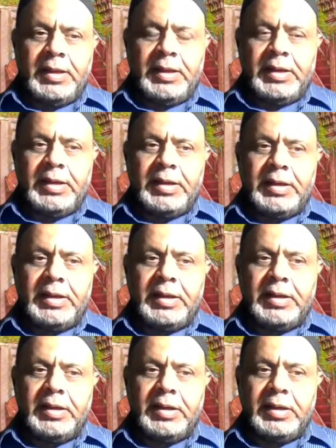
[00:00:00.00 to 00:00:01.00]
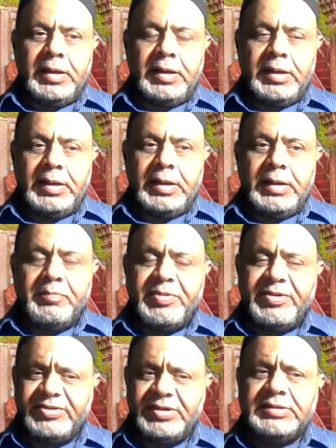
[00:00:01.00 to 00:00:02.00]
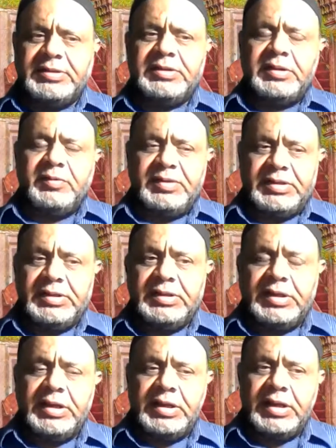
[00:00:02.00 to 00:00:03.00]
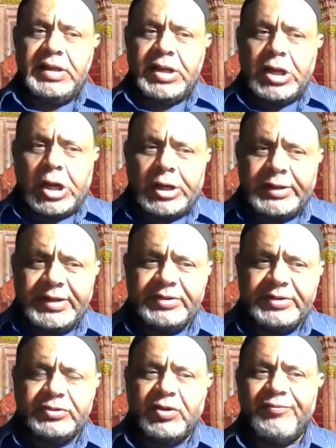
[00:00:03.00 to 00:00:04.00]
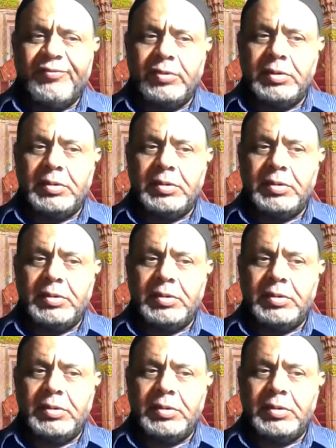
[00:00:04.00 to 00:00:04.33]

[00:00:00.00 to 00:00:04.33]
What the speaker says: and present it in a context of